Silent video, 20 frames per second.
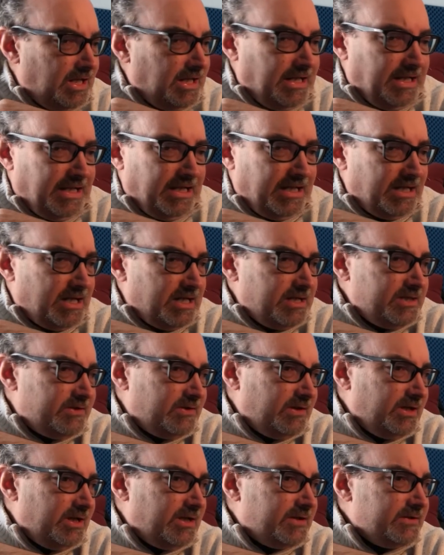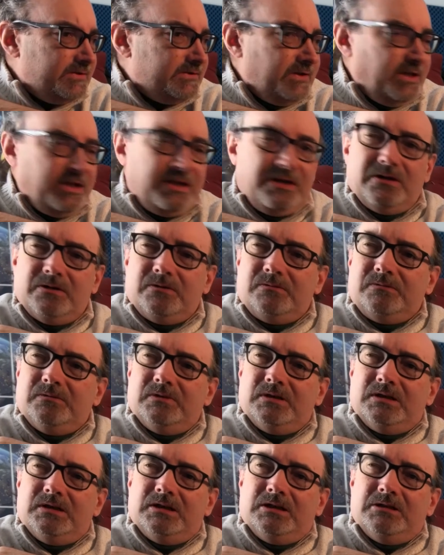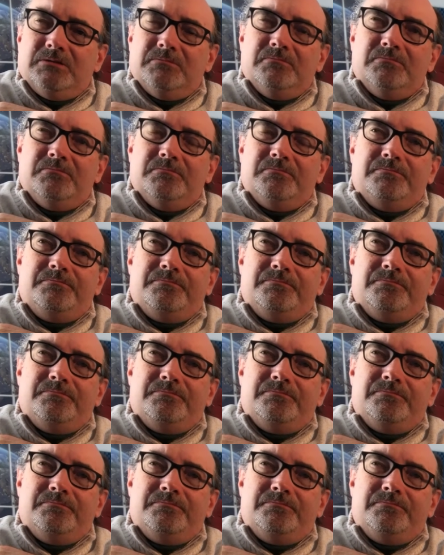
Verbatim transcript: And honestly, I can say, you know, um,